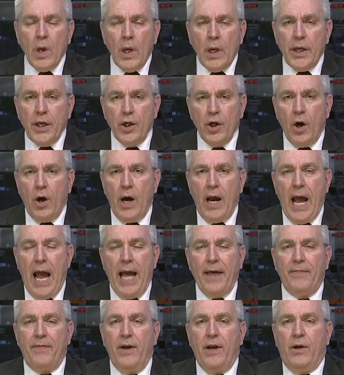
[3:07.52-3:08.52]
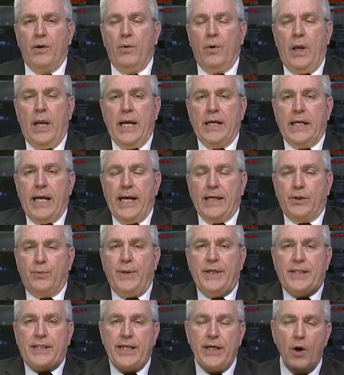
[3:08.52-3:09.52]
You know, I think as
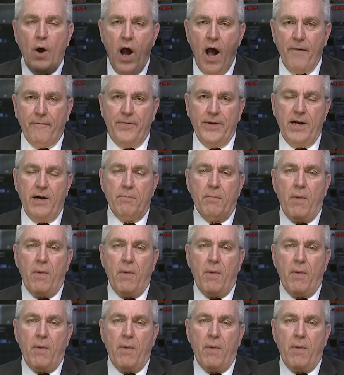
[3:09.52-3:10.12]
we see often in